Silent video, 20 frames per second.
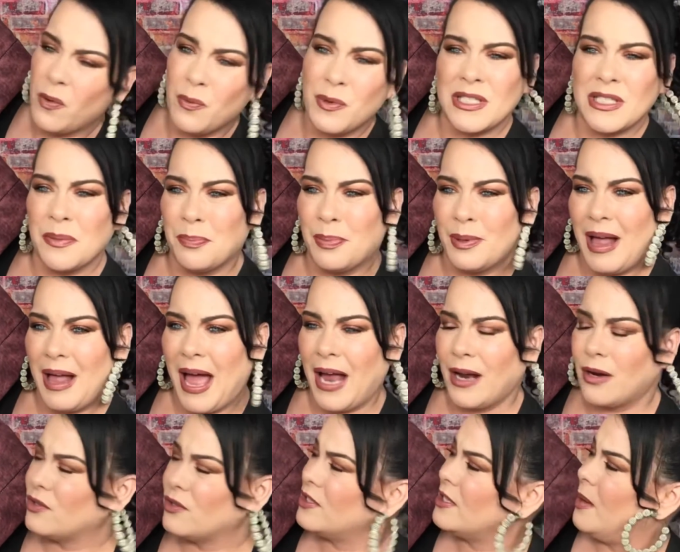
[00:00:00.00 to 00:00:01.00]
if it was in
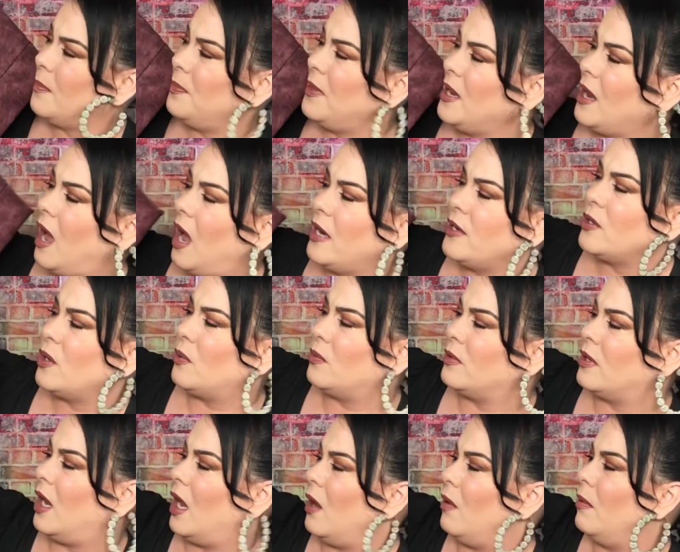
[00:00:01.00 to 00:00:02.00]
black or something, I
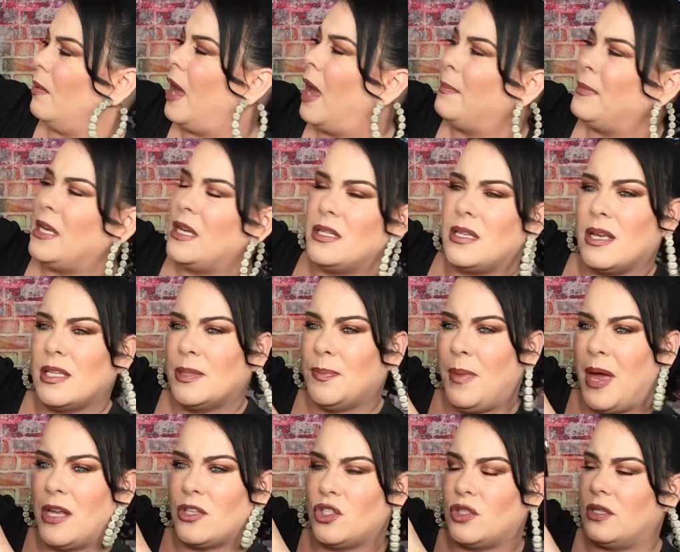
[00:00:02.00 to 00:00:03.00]
don't know. I mean, it does
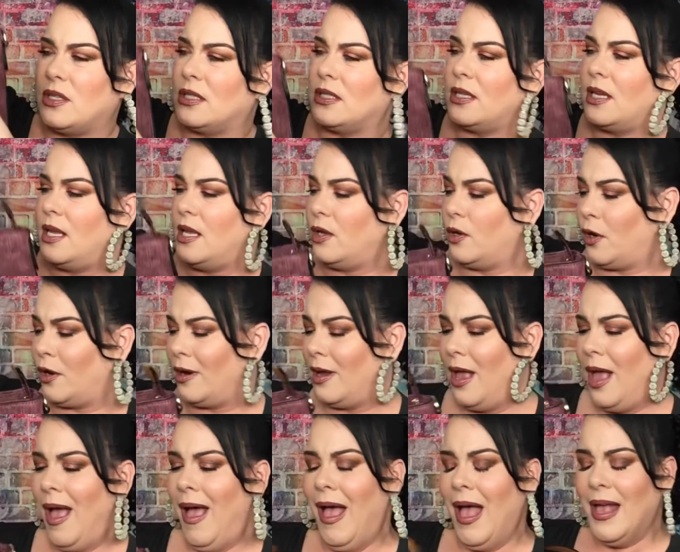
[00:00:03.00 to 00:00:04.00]
match this here.
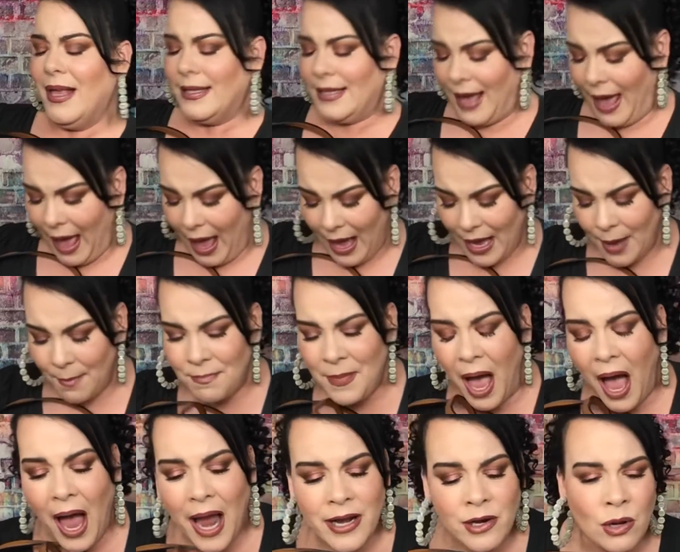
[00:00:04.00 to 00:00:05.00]

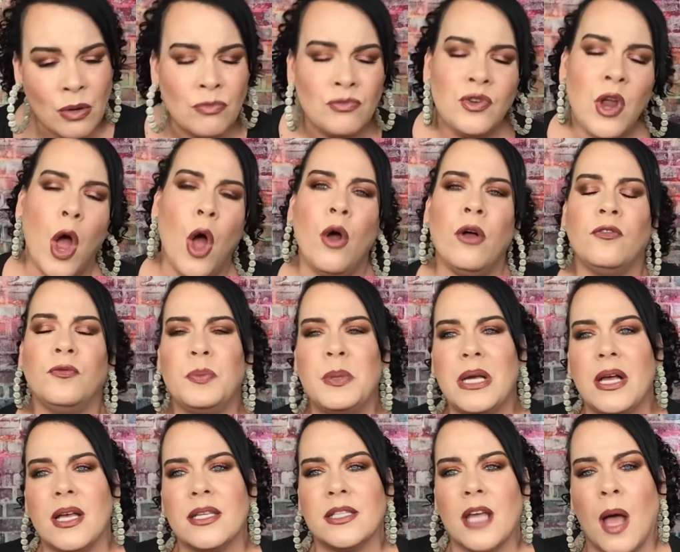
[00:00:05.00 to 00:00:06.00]
I don't know if
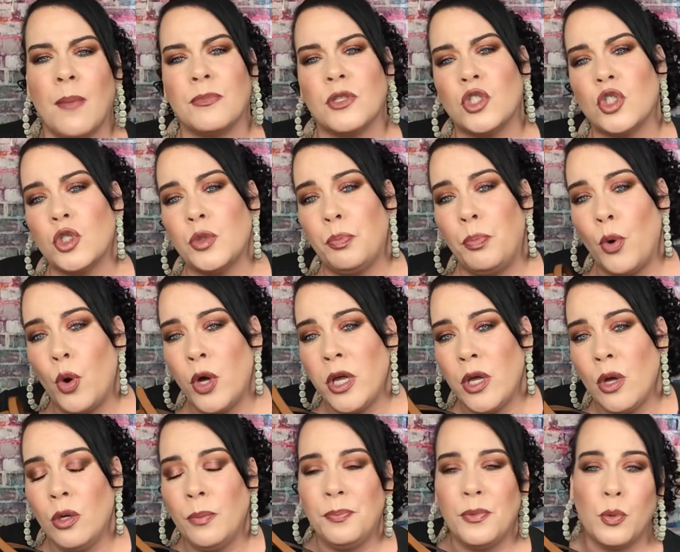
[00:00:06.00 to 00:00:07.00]
because I'm
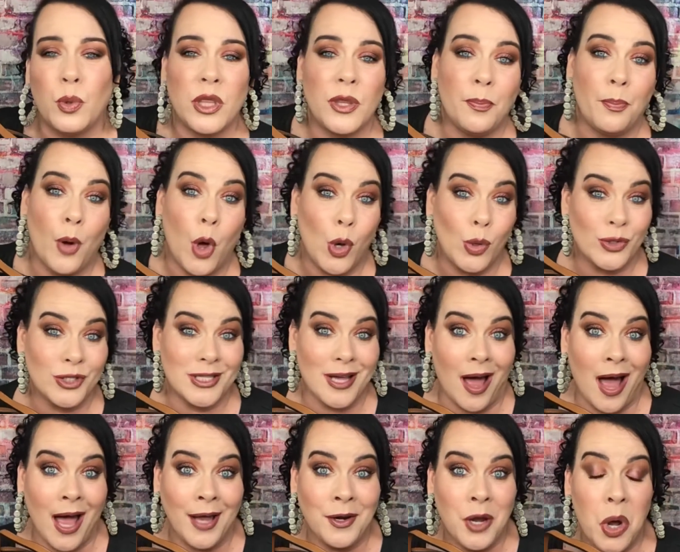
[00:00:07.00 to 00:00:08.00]
spoiled with
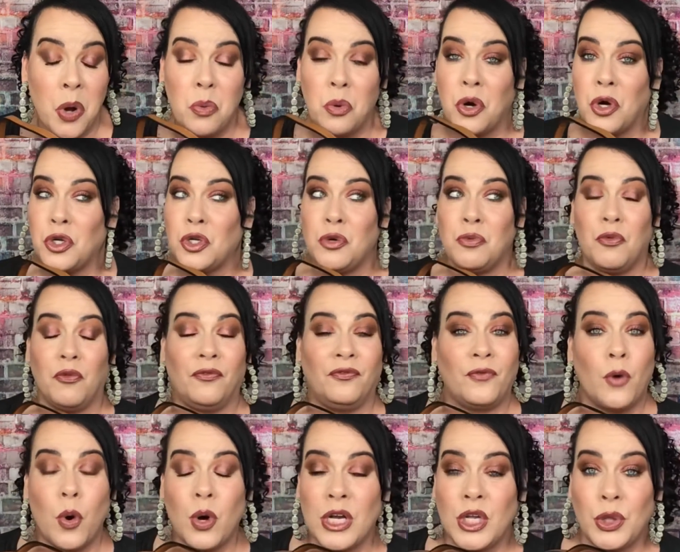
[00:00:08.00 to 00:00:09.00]
Bolzano where you
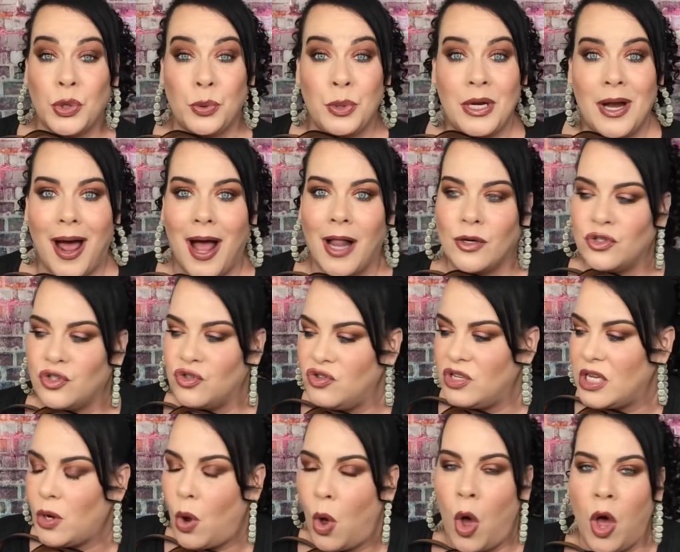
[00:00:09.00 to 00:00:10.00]
$43 and
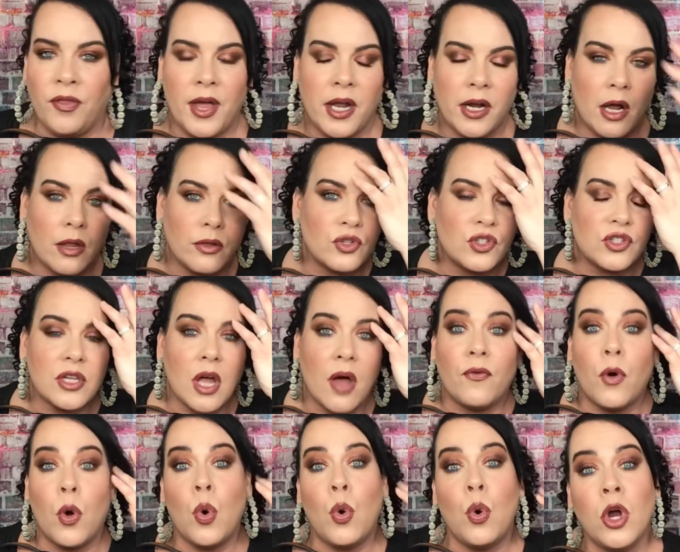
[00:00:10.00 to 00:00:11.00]
you get all that other
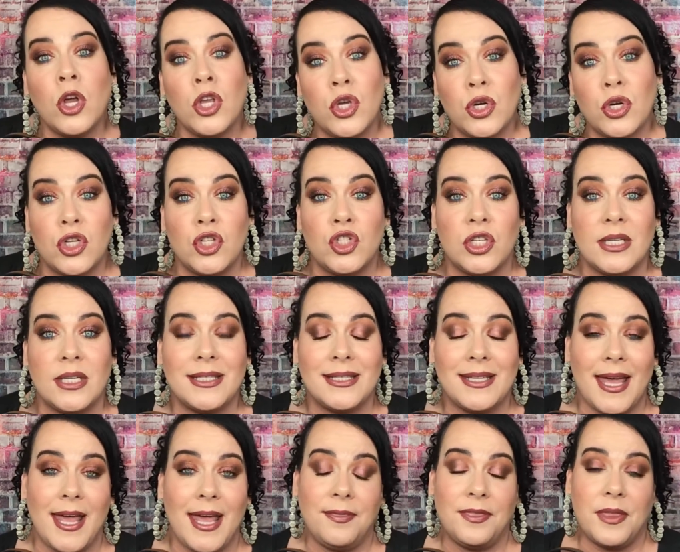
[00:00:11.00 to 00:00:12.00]
stuff or you could
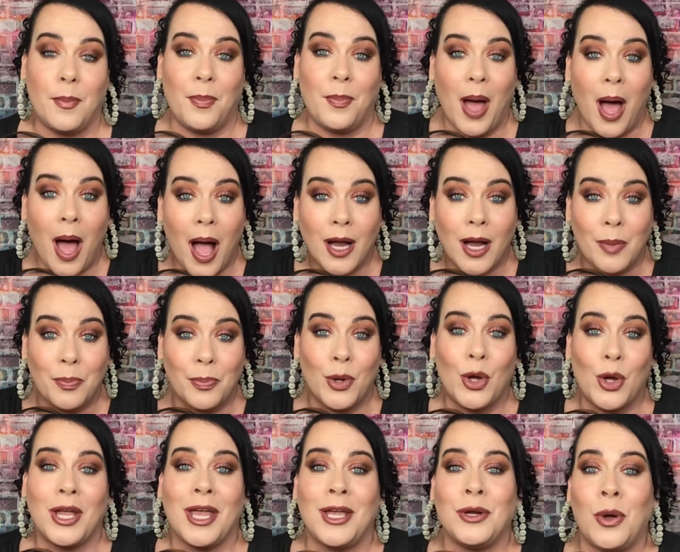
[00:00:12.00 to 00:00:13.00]
just get the
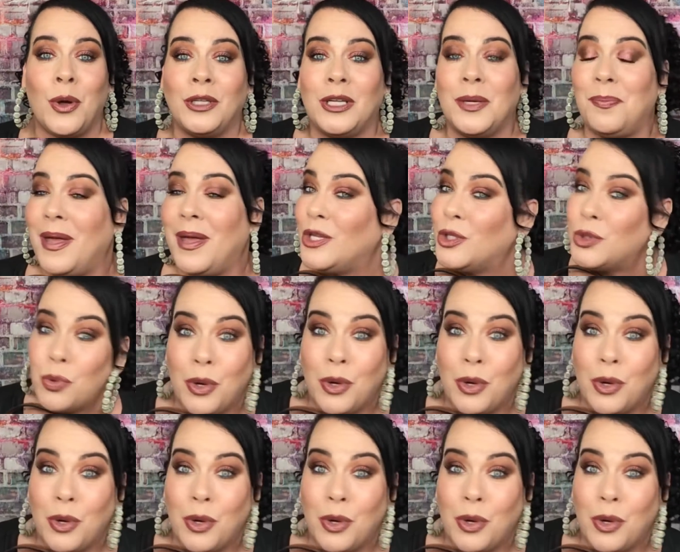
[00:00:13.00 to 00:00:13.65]
pocketbook and only pay